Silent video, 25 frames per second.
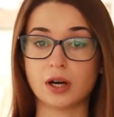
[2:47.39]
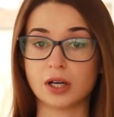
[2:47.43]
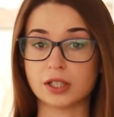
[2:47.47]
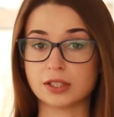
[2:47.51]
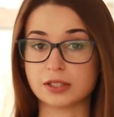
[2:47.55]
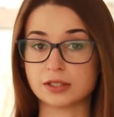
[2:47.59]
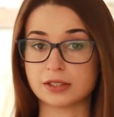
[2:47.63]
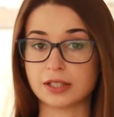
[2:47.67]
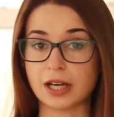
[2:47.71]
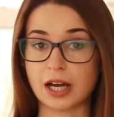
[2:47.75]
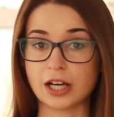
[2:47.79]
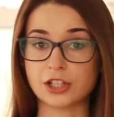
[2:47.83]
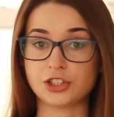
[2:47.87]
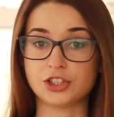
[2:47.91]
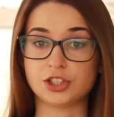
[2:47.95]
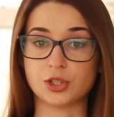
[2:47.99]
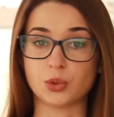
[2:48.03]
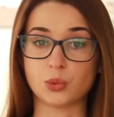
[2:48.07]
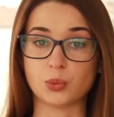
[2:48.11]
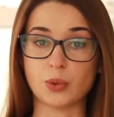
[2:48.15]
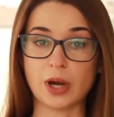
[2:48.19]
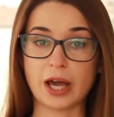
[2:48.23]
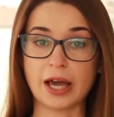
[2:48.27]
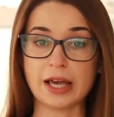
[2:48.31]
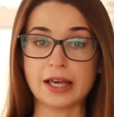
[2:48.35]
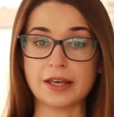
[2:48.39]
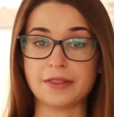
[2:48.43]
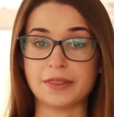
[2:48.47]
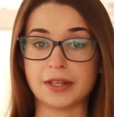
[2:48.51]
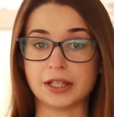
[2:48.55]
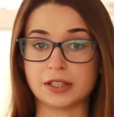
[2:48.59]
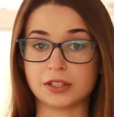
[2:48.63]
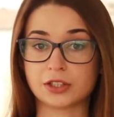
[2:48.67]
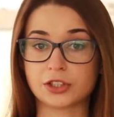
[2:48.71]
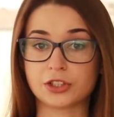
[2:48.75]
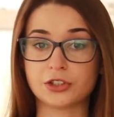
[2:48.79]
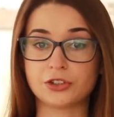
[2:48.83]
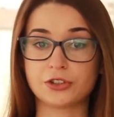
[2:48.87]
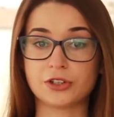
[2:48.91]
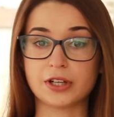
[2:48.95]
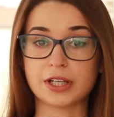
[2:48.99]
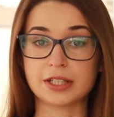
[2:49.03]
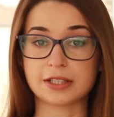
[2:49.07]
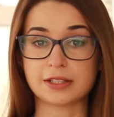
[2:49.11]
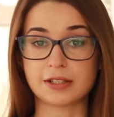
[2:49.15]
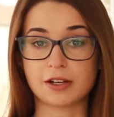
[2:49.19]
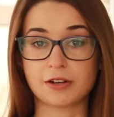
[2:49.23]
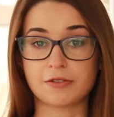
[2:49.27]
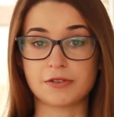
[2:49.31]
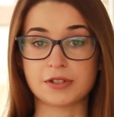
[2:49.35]
such a way that courier
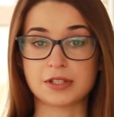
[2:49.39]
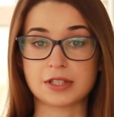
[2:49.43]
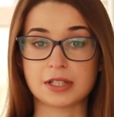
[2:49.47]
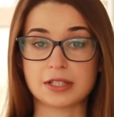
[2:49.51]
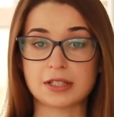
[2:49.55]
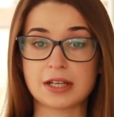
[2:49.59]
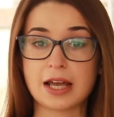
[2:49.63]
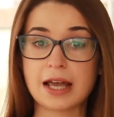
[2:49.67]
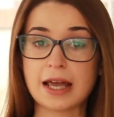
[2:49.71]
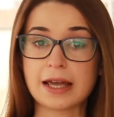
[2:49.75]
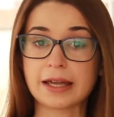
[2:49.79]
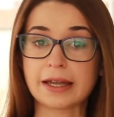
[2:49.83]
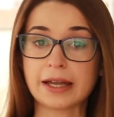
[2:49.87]
services